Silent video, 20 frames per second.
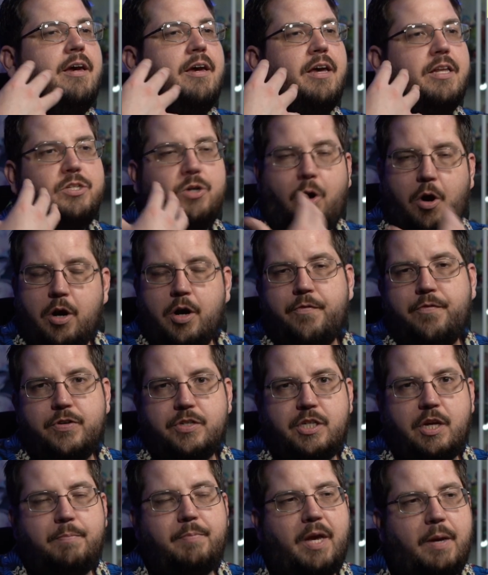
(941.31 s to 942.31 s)
It's harder for
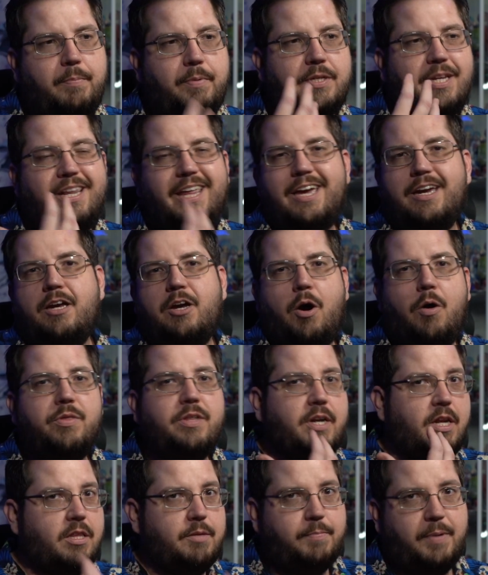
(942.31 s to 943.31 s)
some people to let go
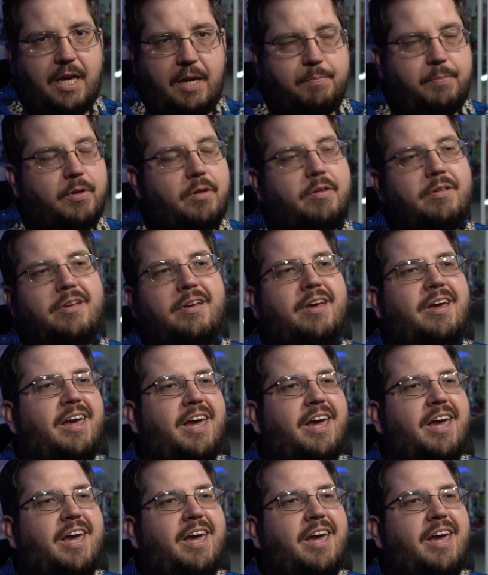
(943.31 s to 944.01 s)
than other people.